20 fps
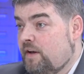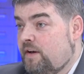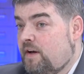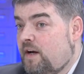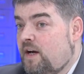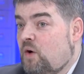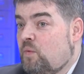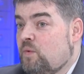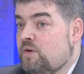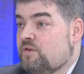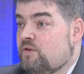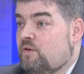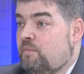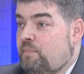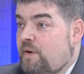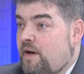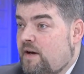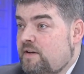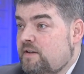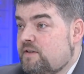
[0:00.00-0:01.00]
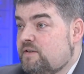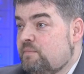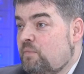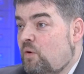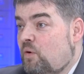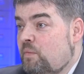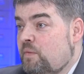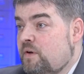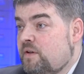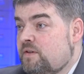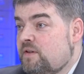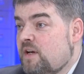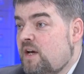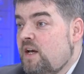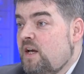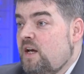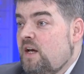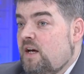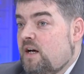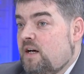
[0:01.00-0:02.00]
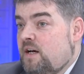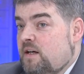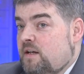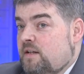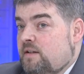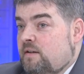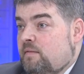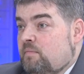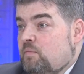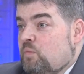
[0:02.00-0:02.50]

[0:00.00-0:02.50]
And I always compare this moment, the